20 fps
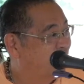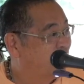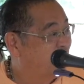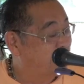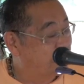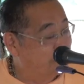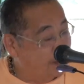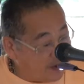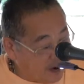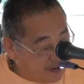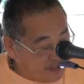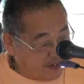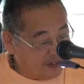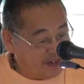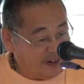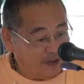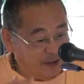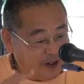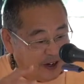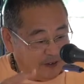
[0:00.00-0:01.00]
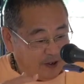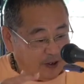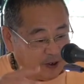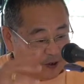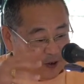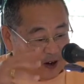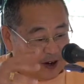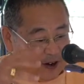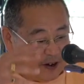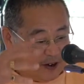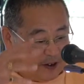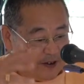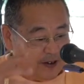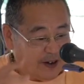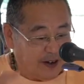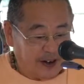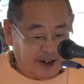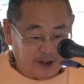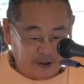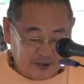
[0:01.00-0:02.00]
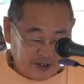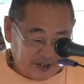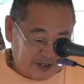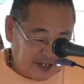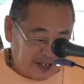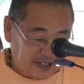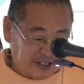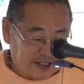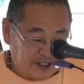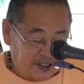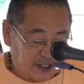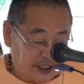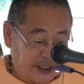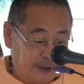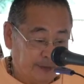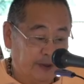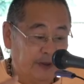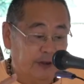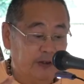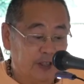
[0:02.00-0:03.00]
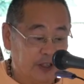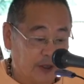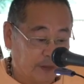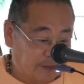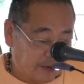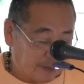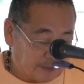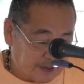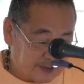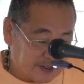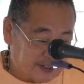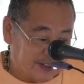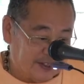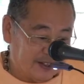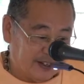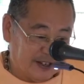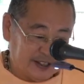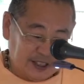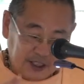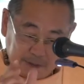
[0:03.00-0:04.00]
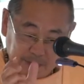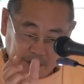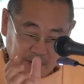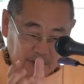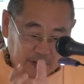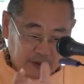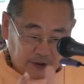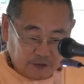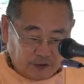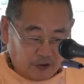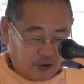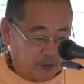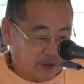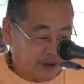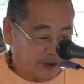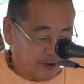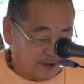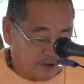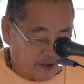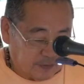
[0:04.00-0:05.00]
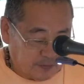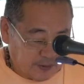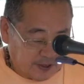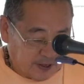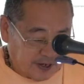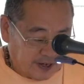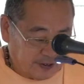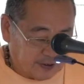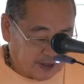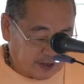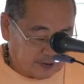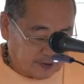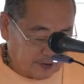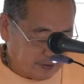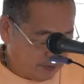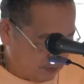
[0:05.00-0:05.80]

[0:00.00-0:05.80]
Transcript: And beyond that, then we have to go higher and higher and realize there's a spiritual purpose and then a spiritual form of the Lord behind that.